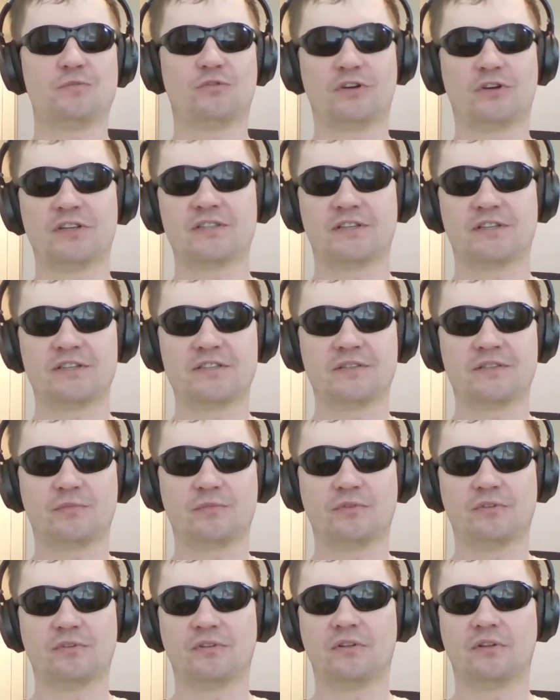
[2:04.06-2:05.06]
more
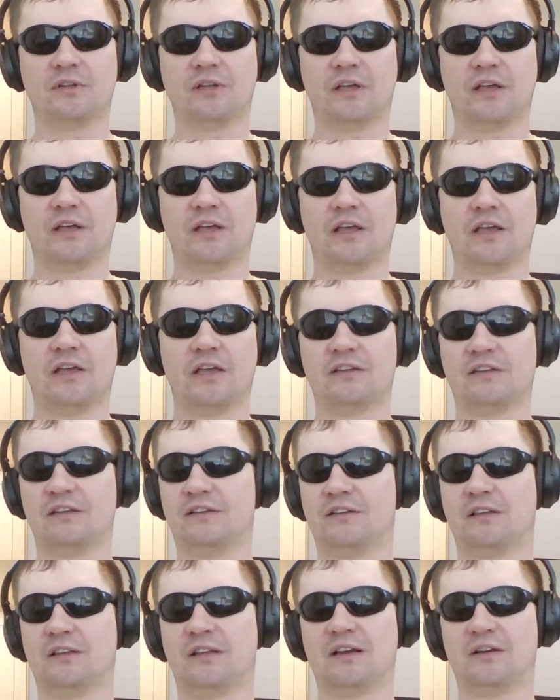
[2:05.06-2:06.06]
accessible, and
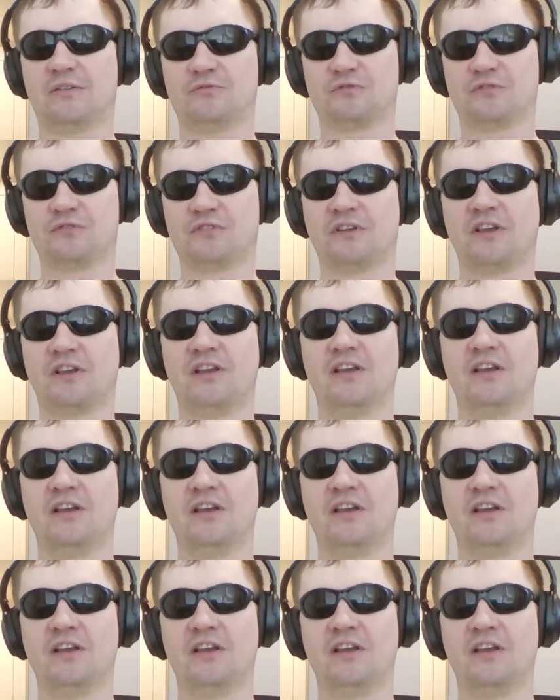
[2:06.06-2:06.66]
it allows